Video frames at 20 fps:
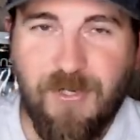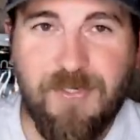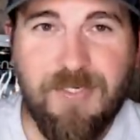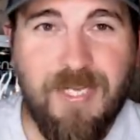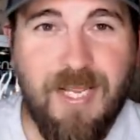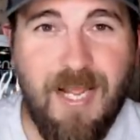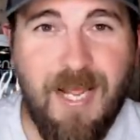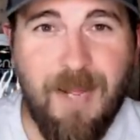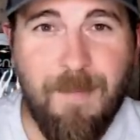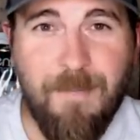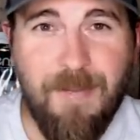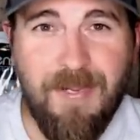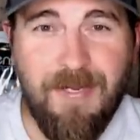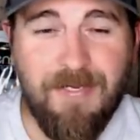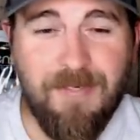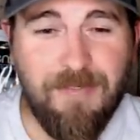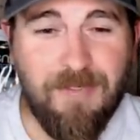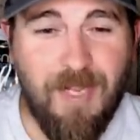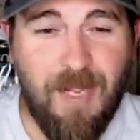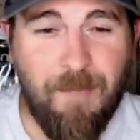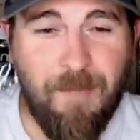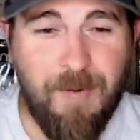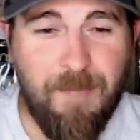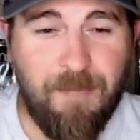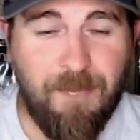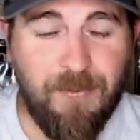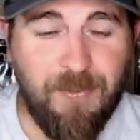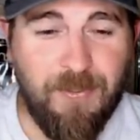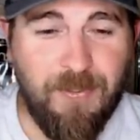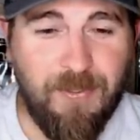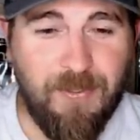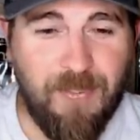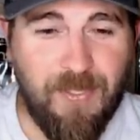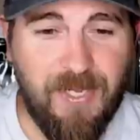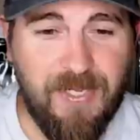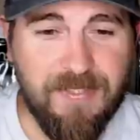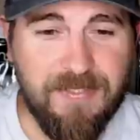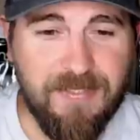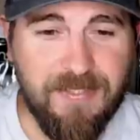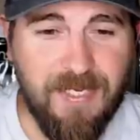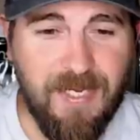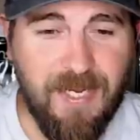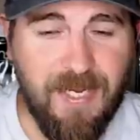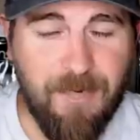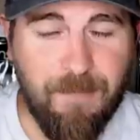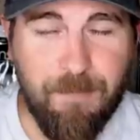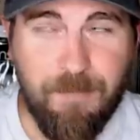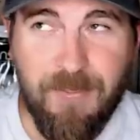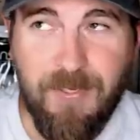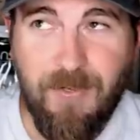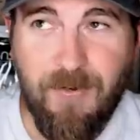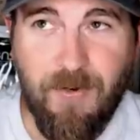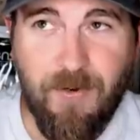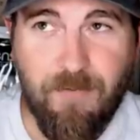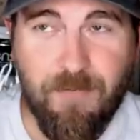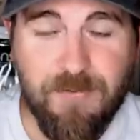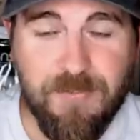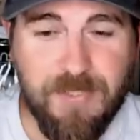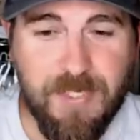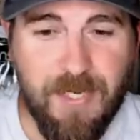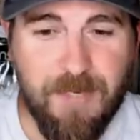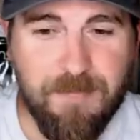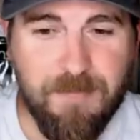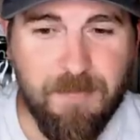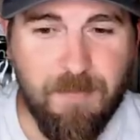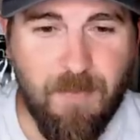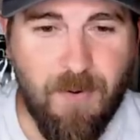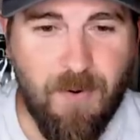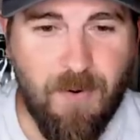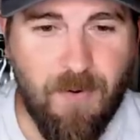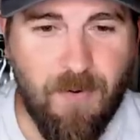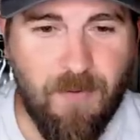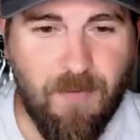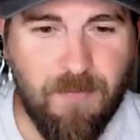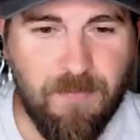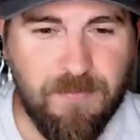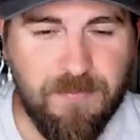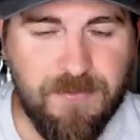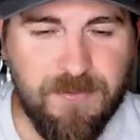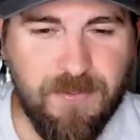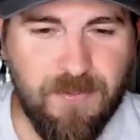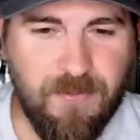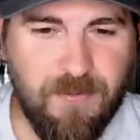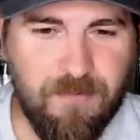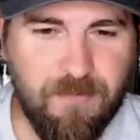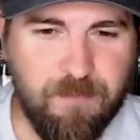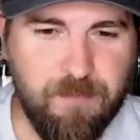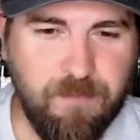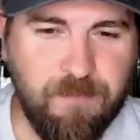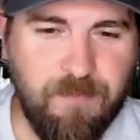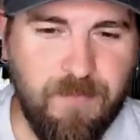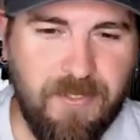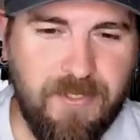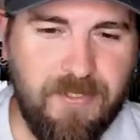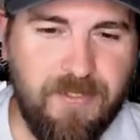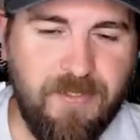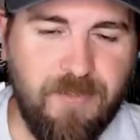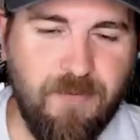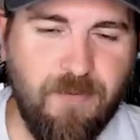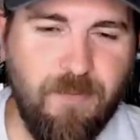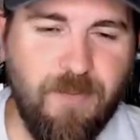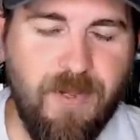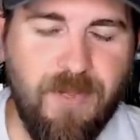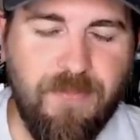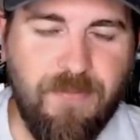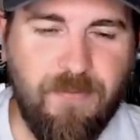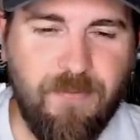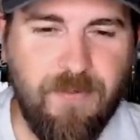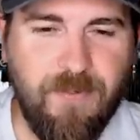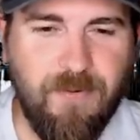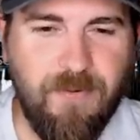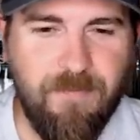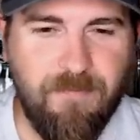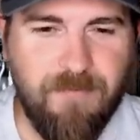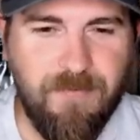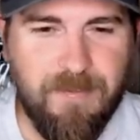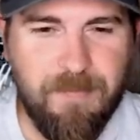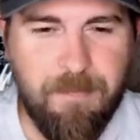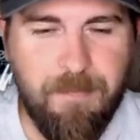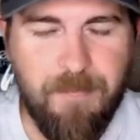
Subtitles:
Yeah, I made pretty good last night. Be on overtime tomorrow, so make a cool about $350.